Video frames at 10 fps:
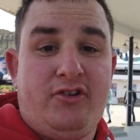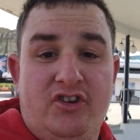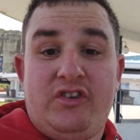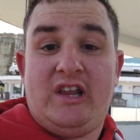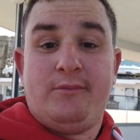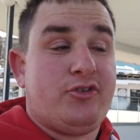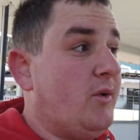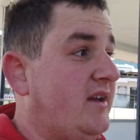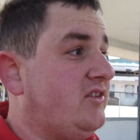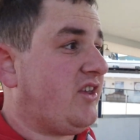it's good to see them
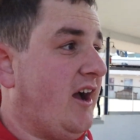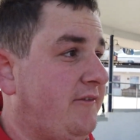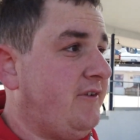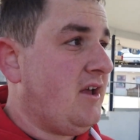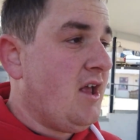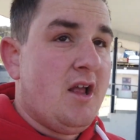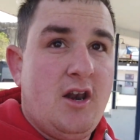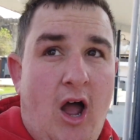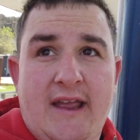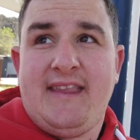doing stuff
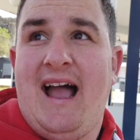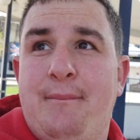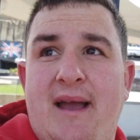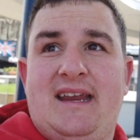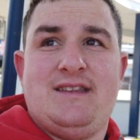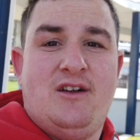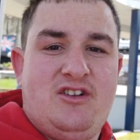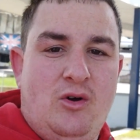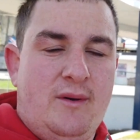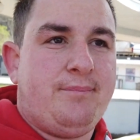like that and making
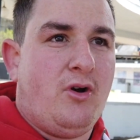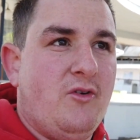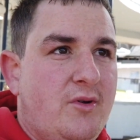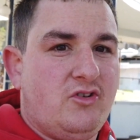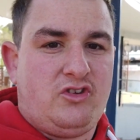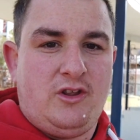those little improvements